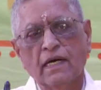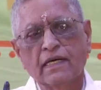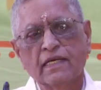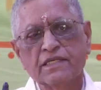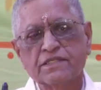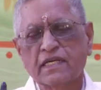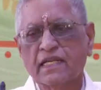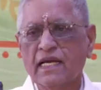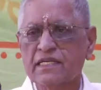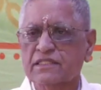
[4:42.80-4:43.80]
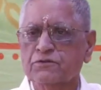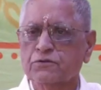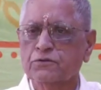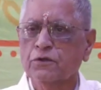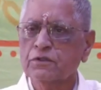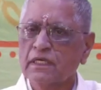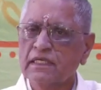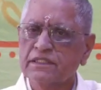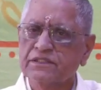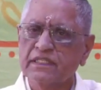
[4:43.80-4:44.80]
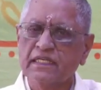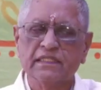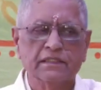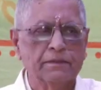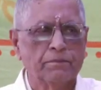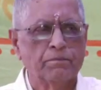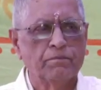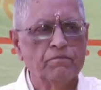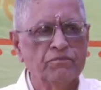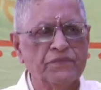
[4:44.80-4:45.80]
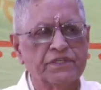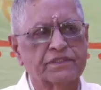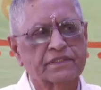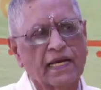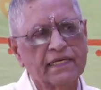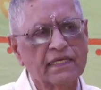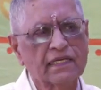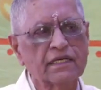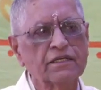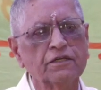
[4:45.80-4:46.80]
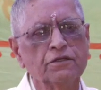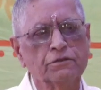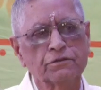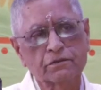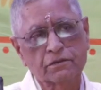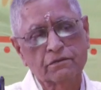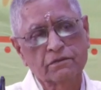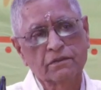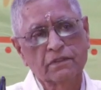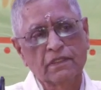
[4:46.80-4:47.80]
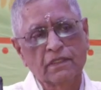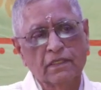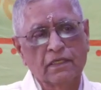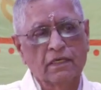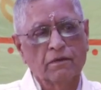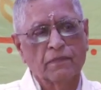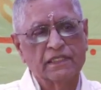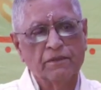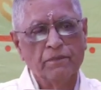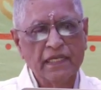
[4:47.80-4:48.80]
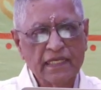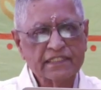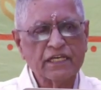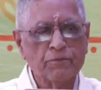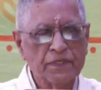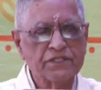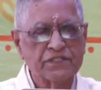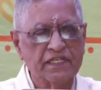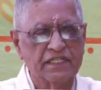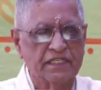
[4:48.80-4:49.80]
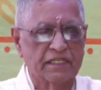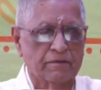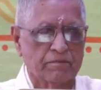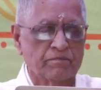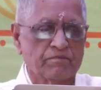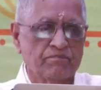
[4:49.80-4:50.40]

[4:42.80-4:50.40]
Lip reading: And history has totally changed. The title continues, but the meanings have been changing.